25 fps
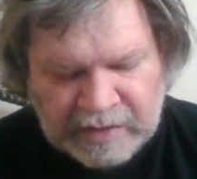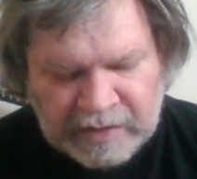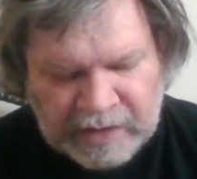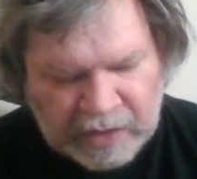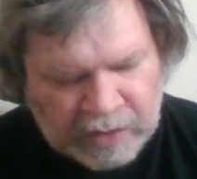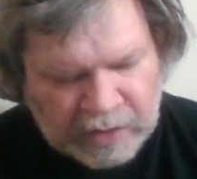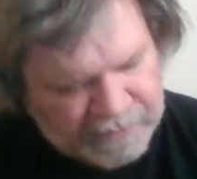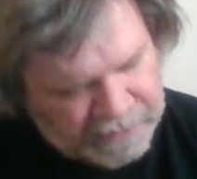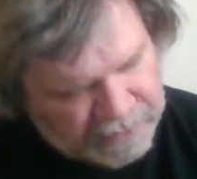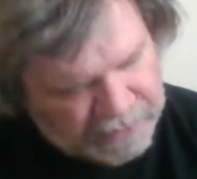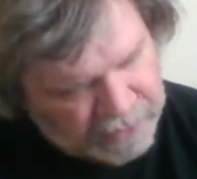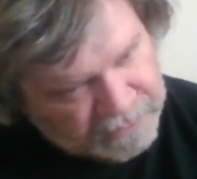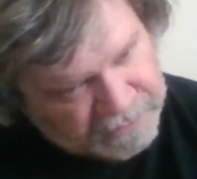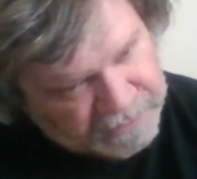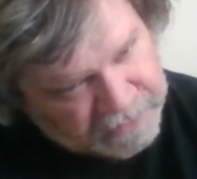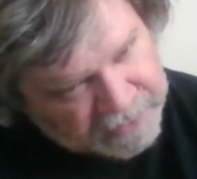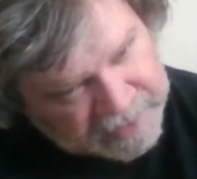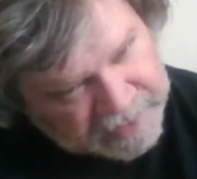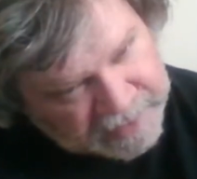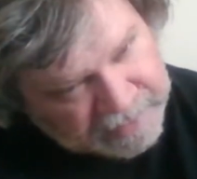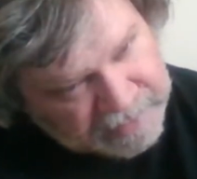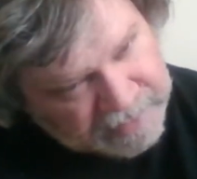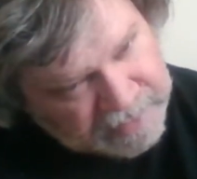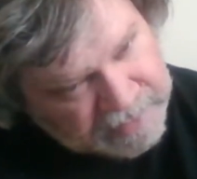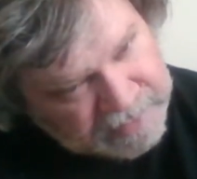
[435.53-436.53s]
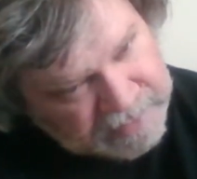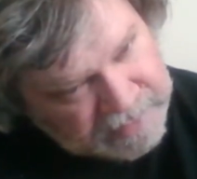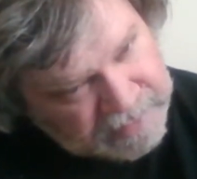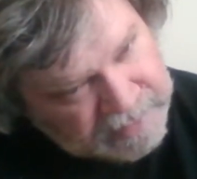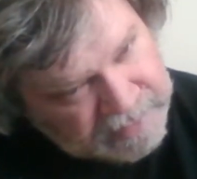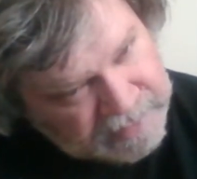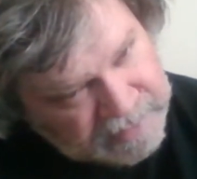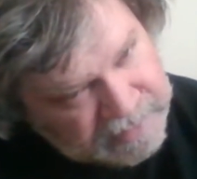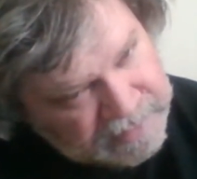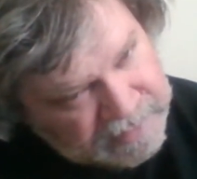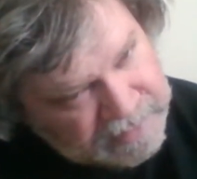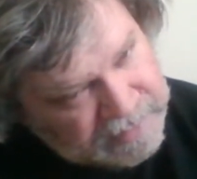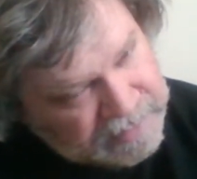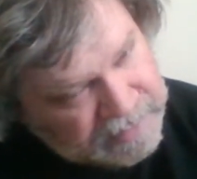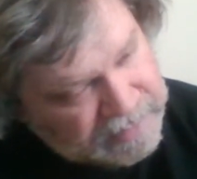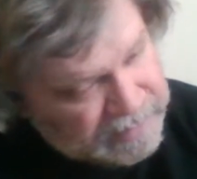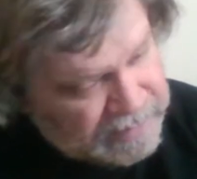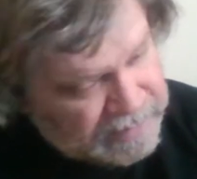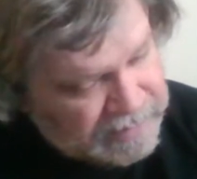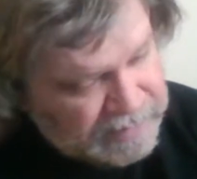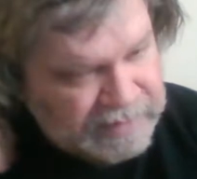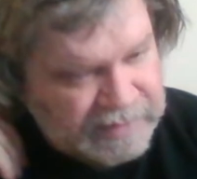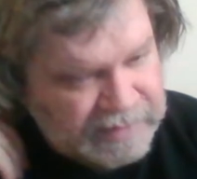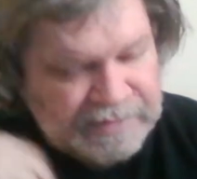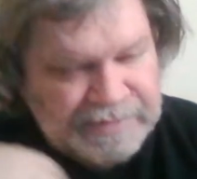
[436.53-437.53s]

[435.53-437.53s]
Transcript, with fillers: over and over again. Yeah.